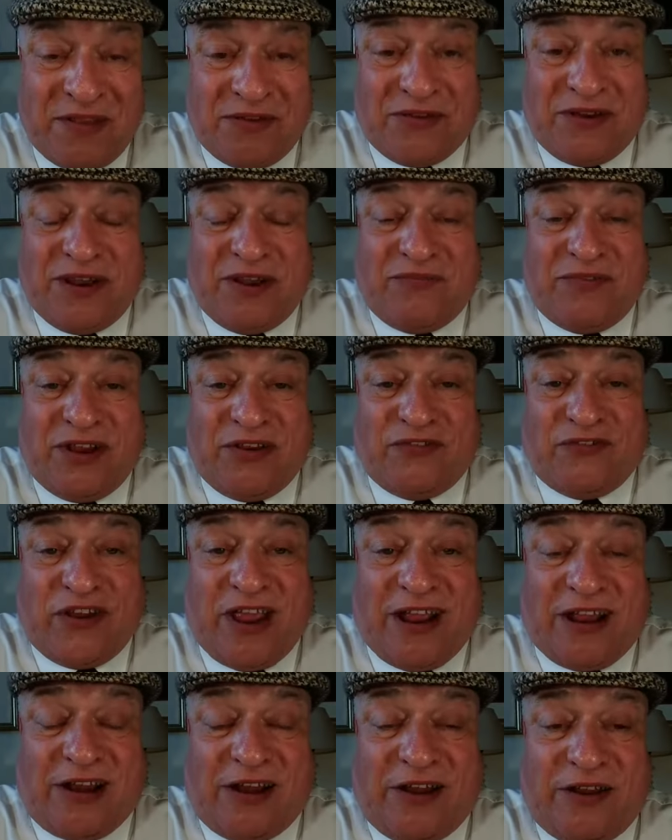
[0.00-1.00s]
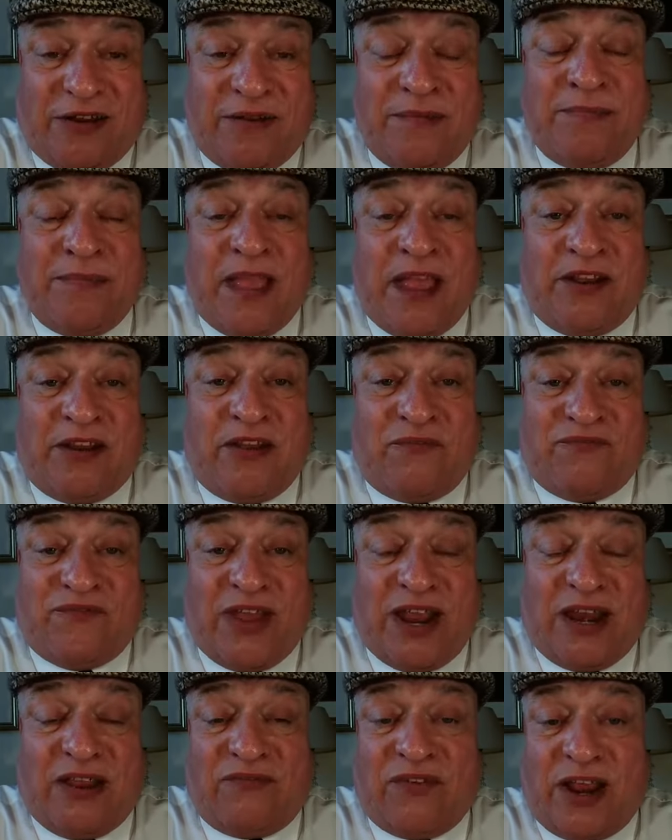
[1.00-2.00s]
Good evening, Jacqueline, and a
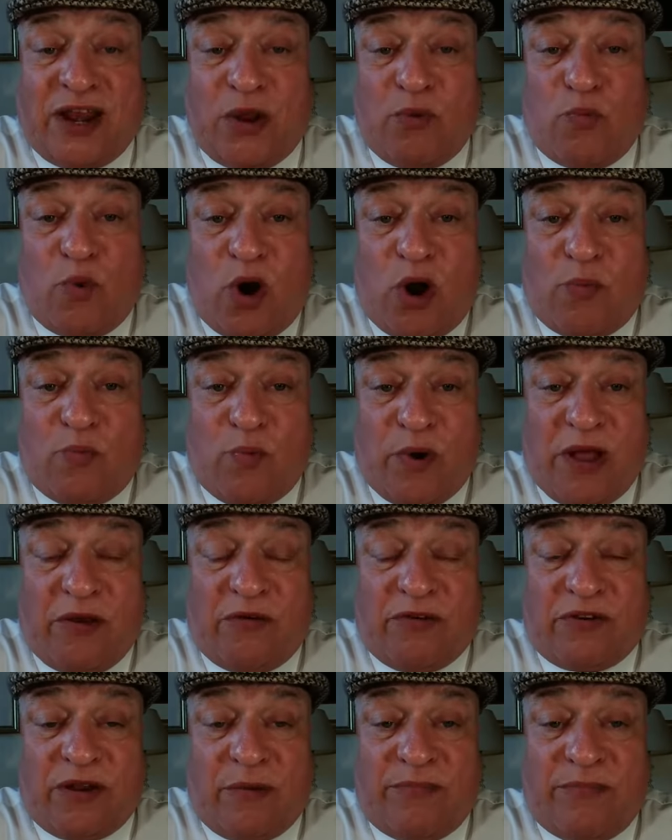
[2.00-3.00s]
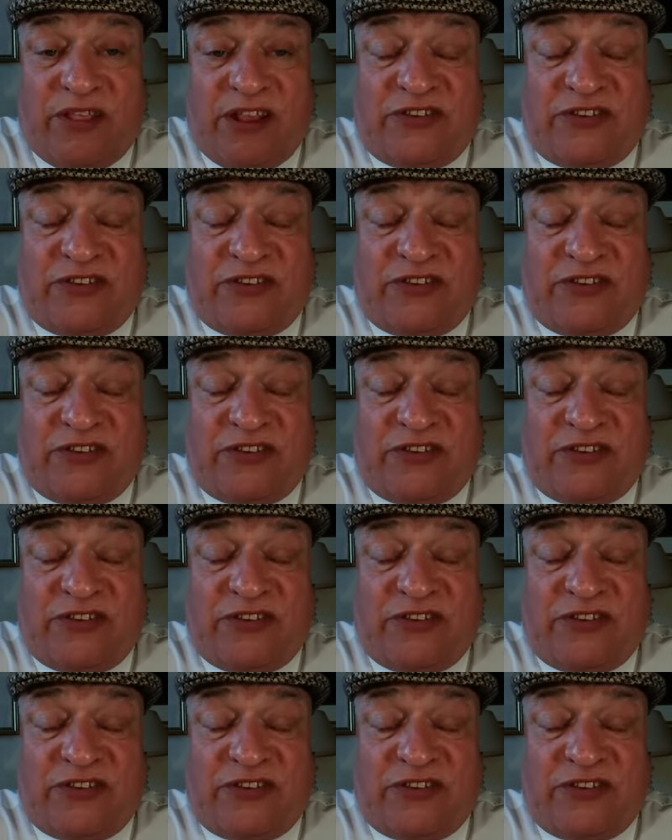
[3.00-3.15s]
very, very warm welcome.